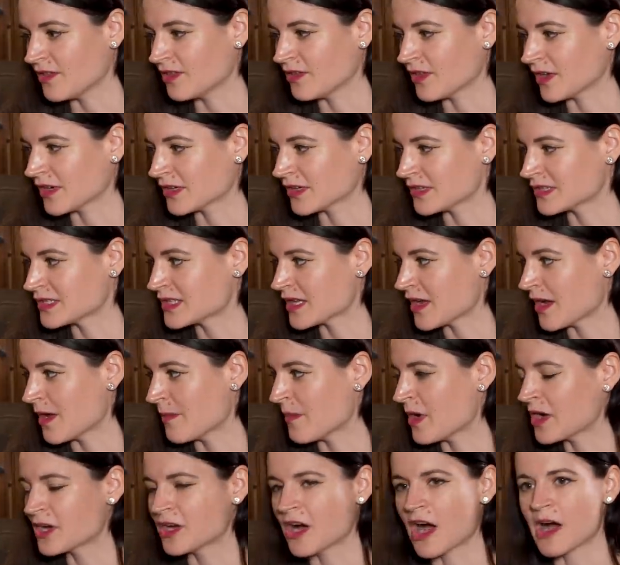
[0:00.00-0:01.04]
There's
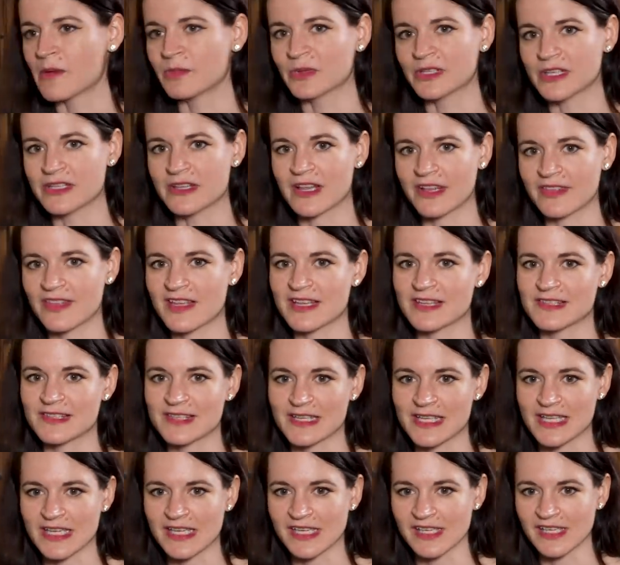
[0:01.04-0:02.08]
a goblin that they
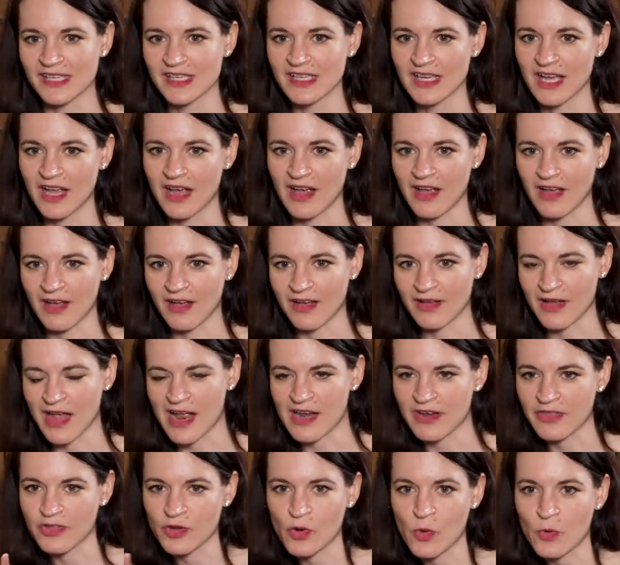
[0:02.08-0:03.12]
see out
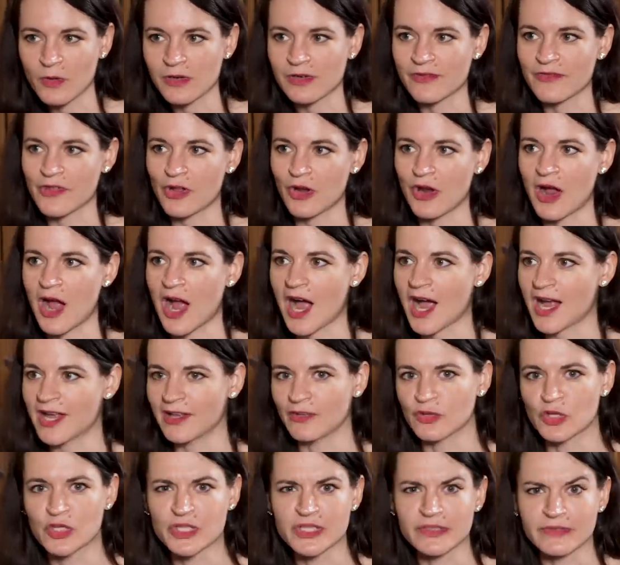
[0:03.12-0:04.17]
of the corner of their eye. It
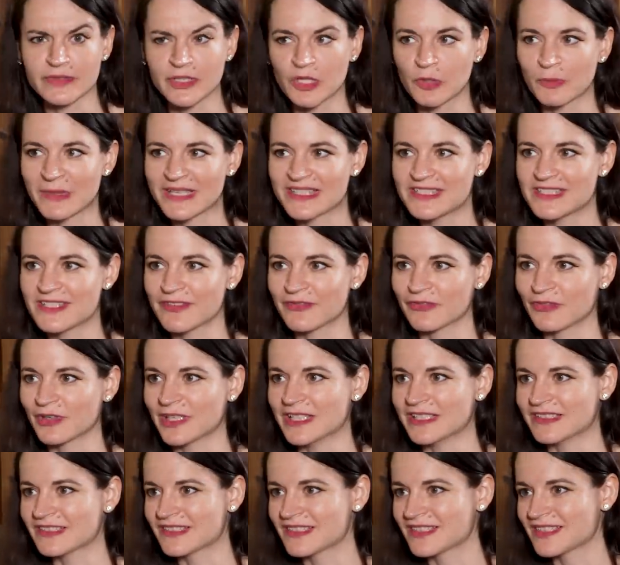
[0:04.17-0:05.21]
looks a little bit
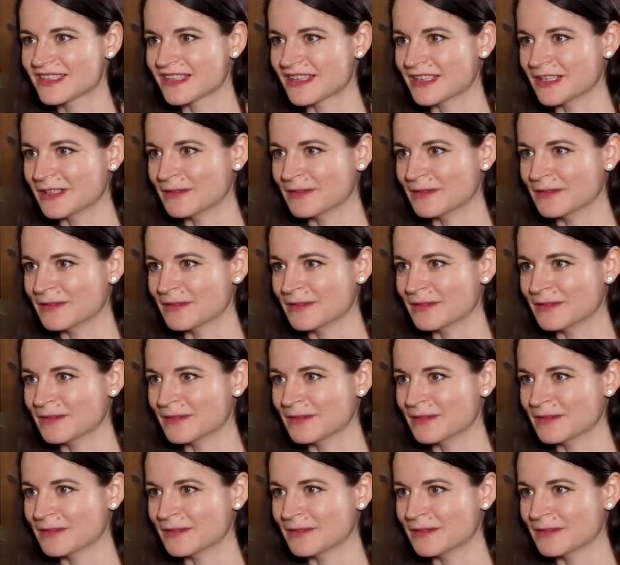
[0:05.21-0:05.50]
different.